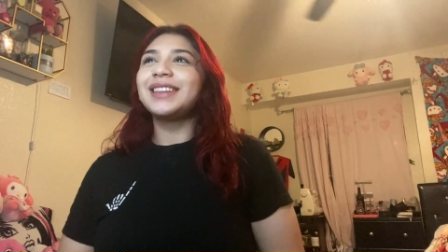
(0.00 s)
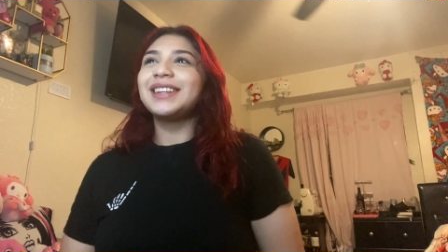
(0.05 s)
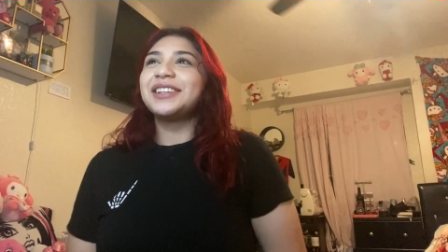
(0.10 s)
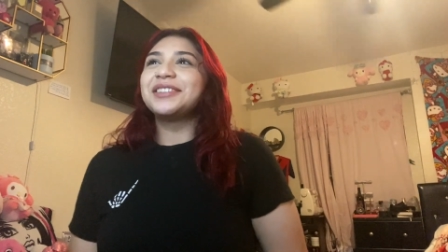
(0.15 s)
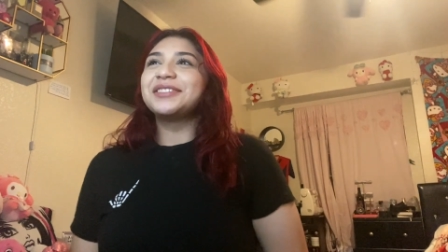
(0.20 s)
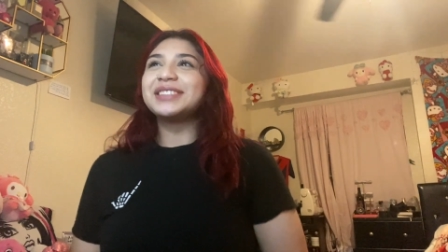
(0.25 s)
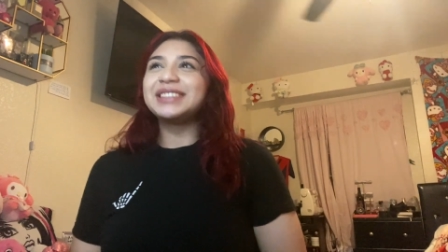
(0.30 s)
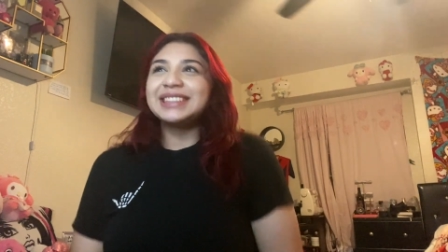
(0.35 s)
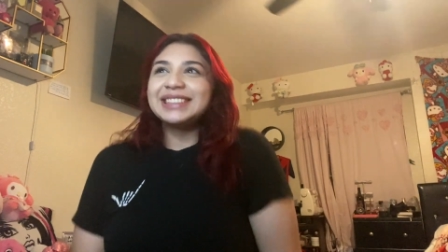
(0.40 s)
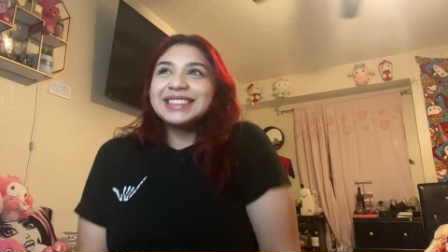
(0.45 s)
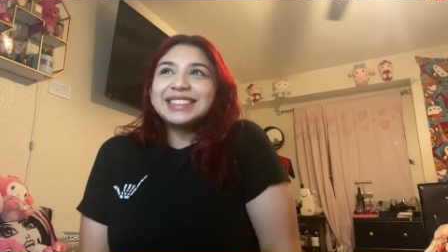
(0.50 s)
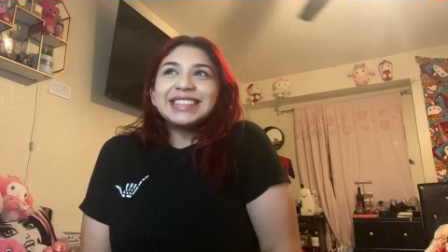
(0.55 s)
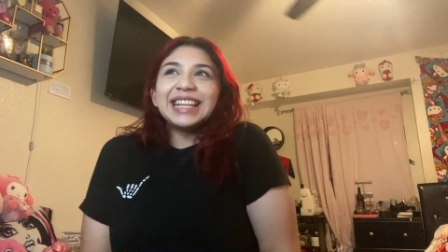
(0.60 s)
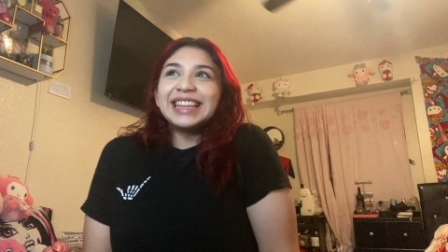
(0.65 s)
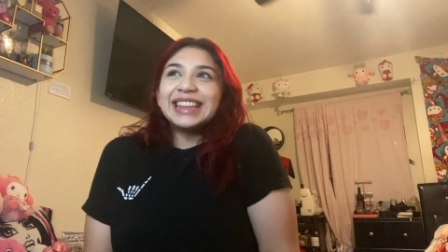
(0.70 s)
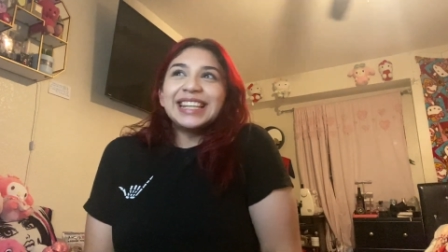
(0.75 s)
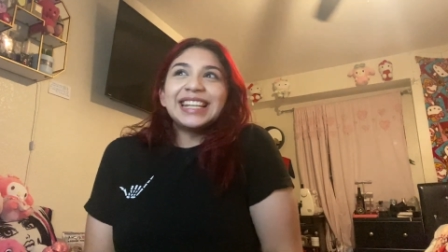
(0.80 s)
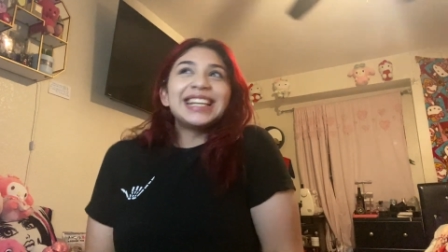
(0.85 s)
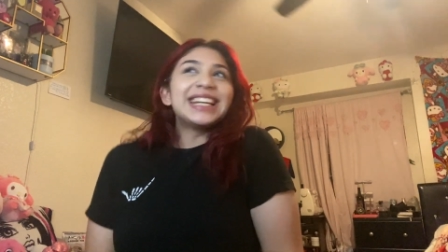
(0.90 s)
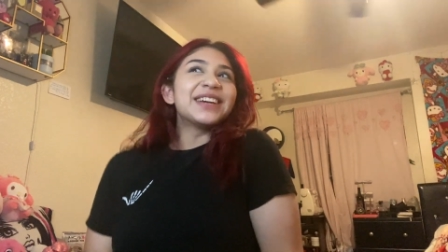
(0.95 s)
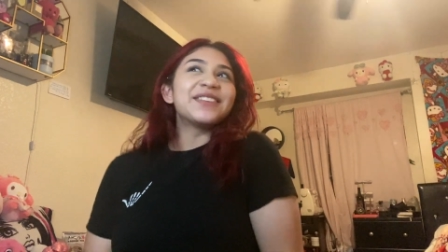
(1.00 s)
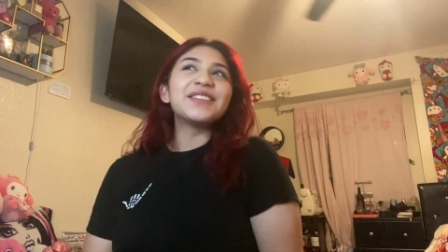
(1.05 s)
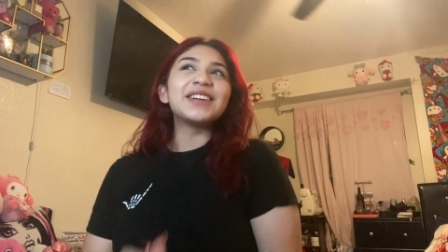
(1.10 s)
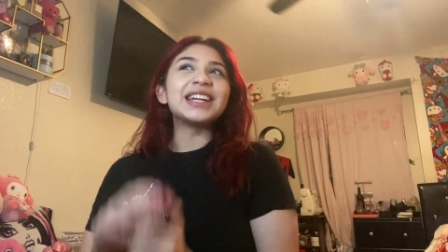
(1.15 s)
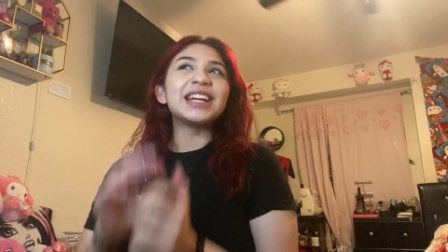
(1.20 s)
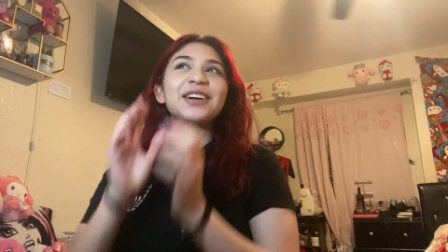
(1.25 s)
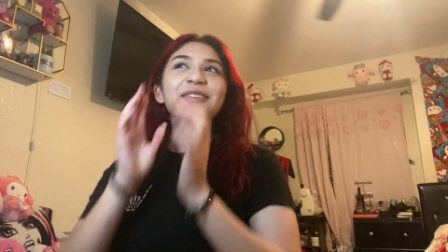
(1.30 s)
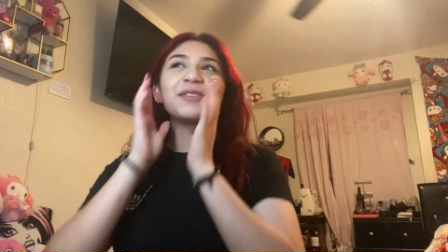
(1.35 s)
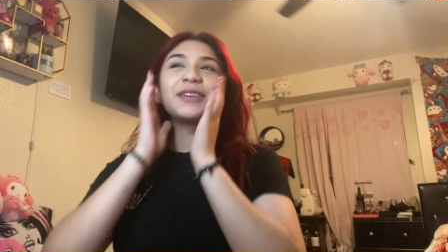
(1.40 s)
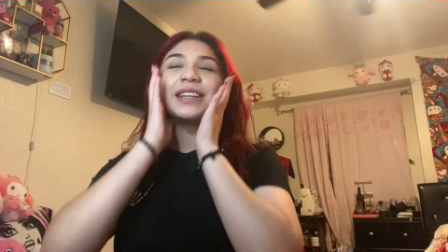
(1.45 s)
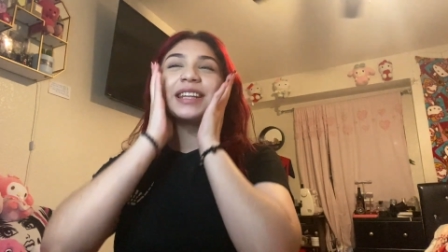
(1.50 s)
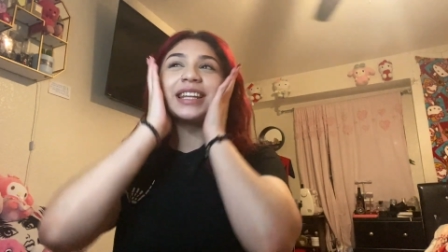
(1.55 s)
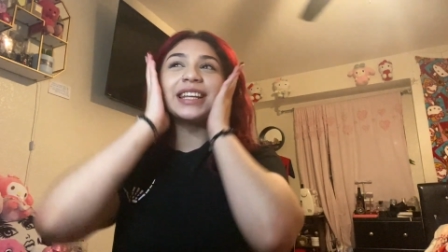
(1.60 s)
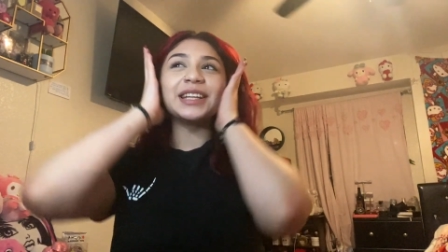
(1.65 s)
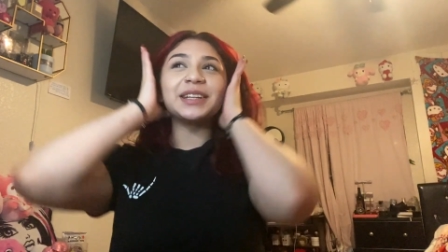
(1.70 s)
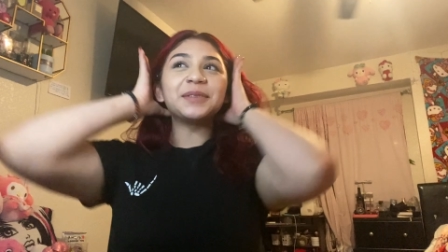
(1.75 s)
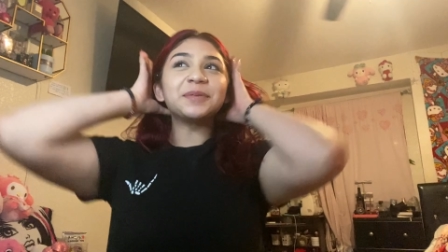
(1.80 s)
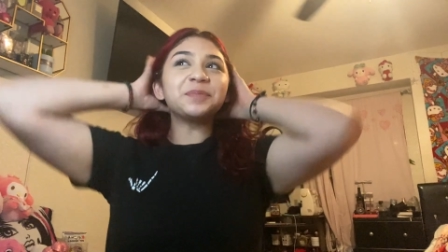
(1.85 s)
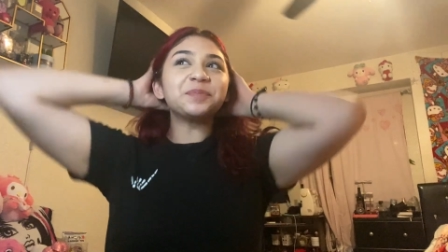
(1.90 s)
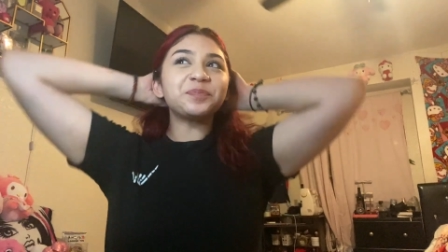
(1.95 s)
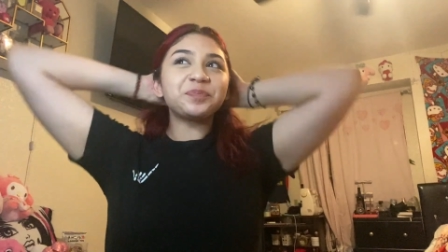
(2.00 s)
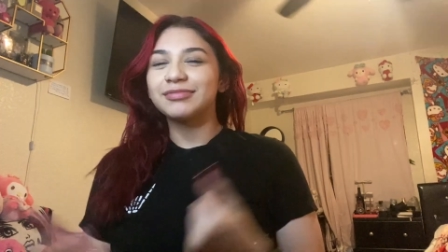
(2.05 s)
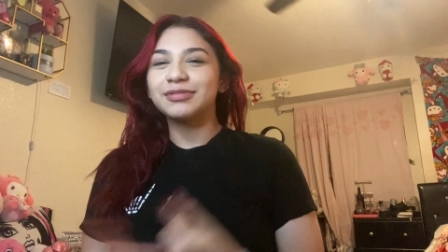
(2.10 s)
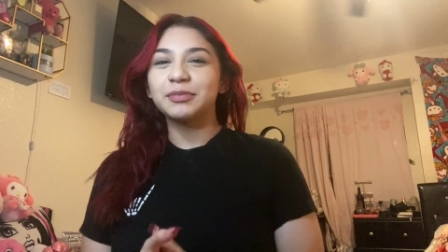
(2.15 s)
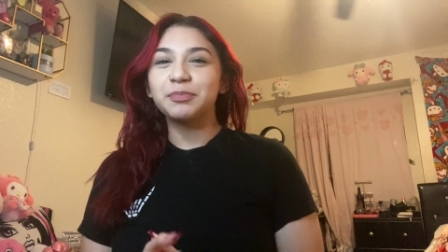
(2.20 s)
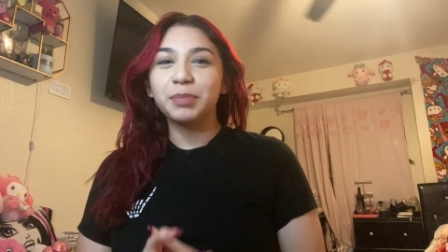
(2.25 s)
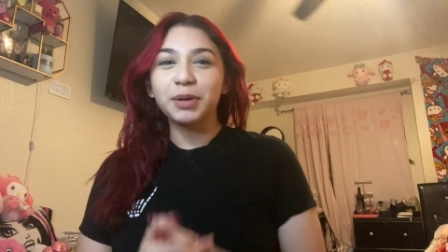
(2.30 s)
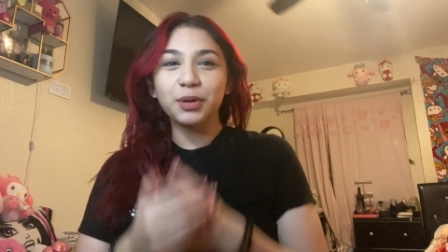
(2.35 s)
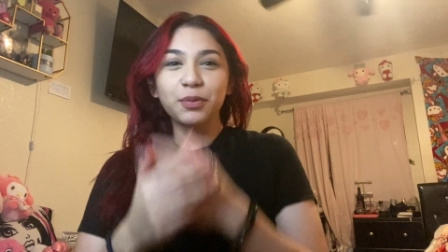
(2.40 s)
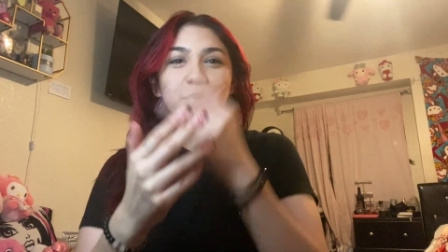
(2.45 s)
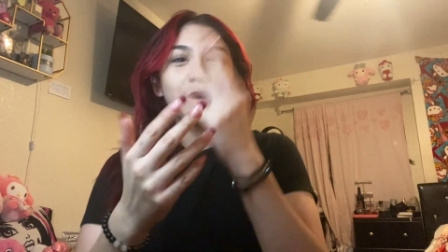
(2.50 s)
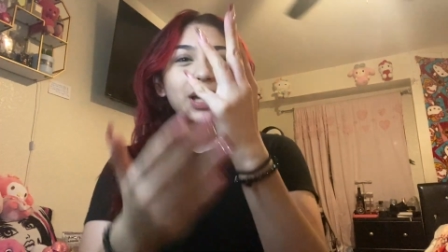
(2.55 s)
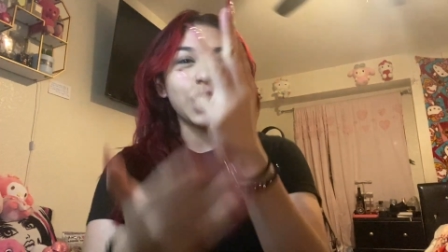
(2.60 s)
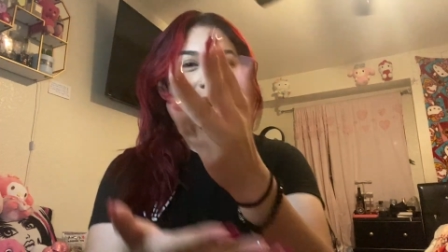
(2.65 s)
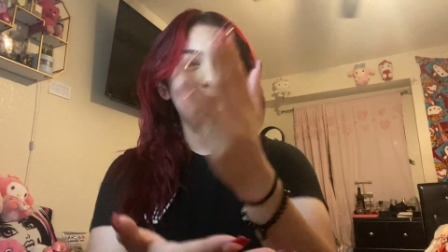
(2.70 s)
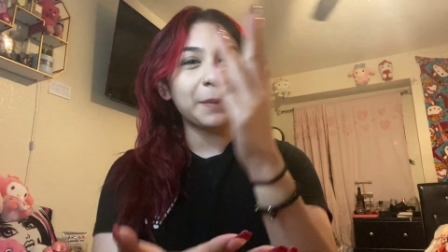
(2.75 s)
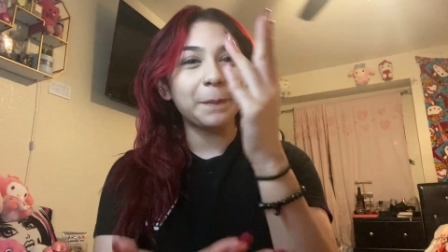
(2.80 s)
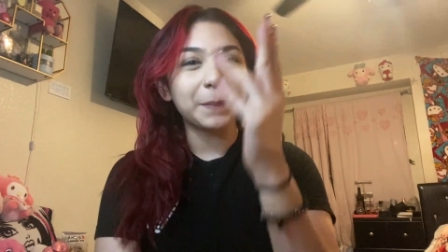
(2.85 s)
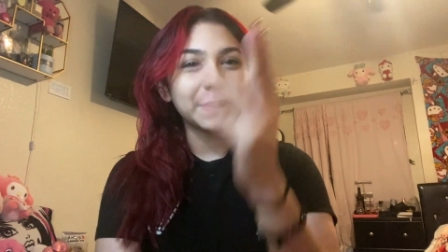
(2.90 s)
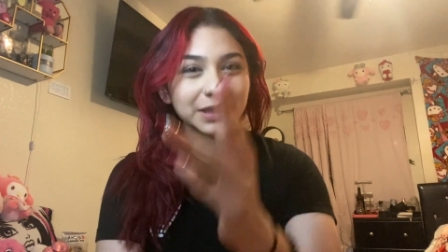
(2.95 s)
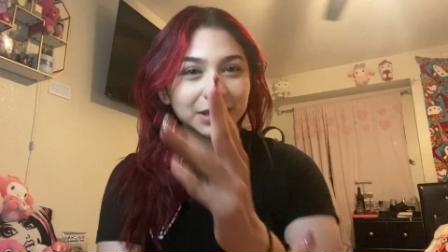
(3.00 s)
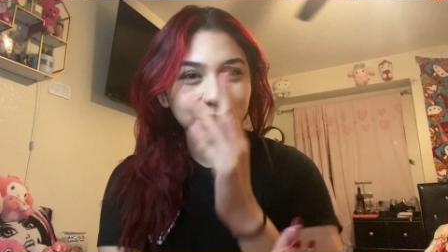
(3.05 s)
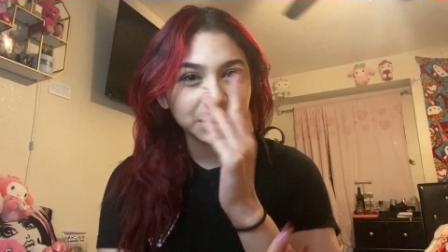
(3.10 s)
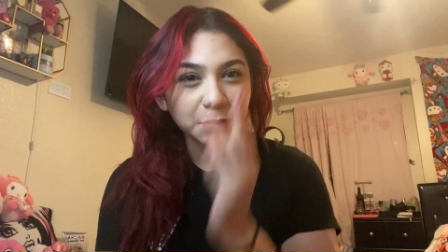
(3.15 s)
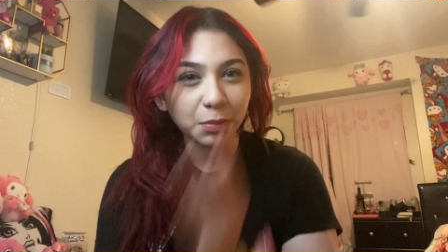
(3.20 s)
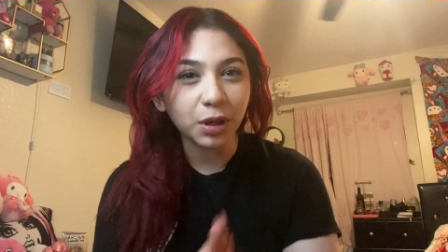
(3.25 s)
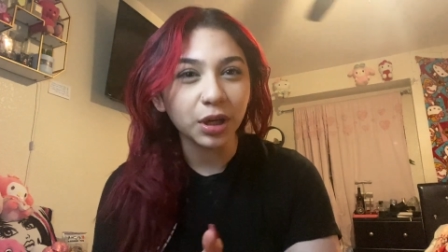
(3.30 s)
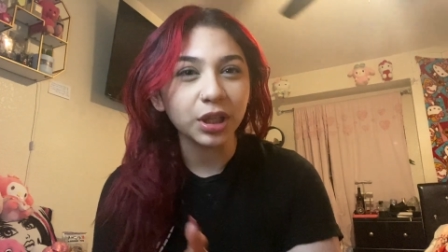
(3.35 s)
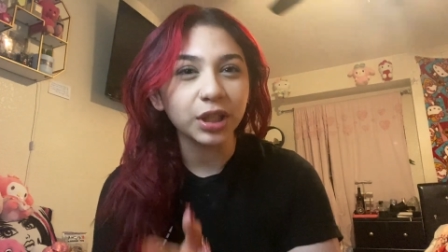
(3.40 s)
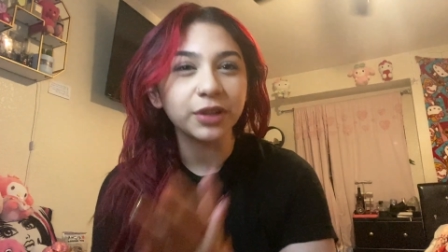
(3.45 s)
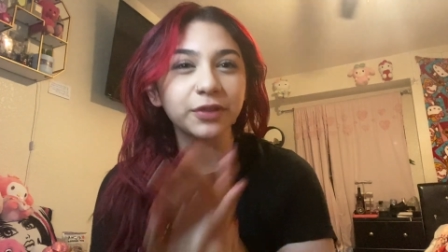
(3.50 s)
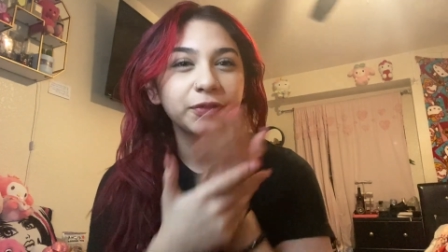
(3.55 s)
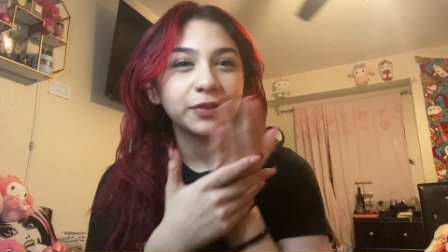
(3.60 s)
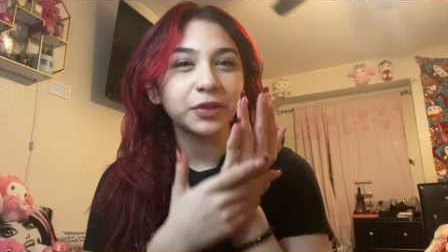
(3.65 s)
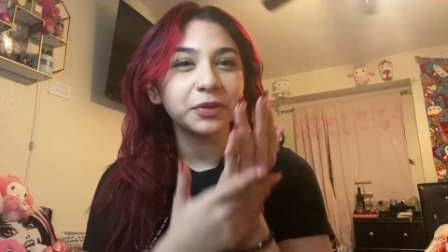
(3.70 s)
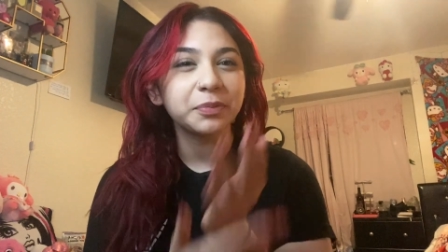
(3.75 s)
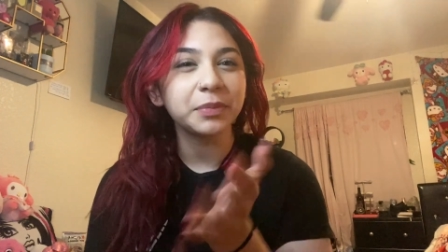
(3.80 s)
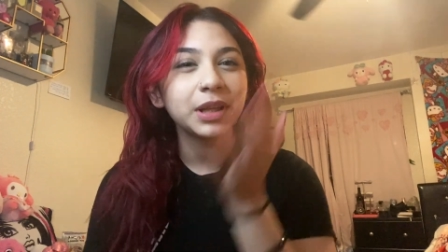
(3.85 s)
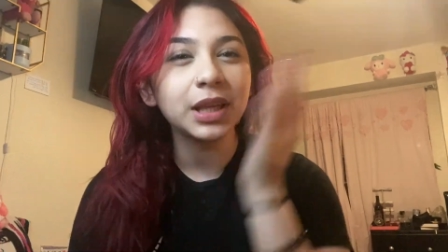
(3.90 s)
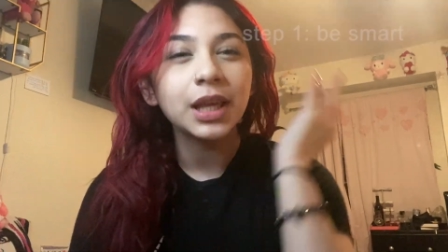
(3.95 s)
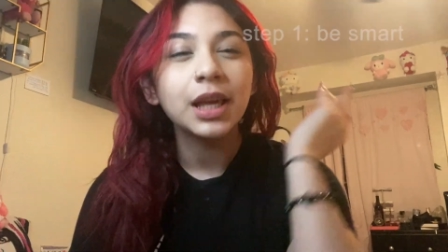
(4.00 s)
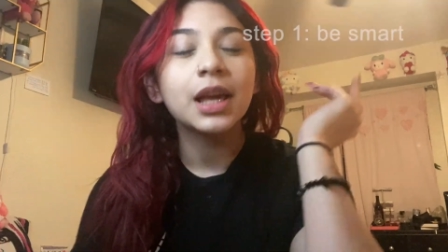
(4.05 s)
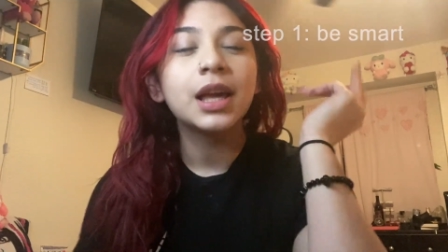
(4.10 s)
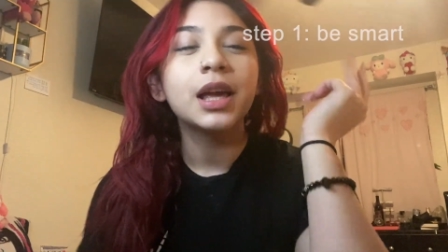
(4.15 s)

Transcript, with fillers: little silly every now and then but we gotta be smart you feel me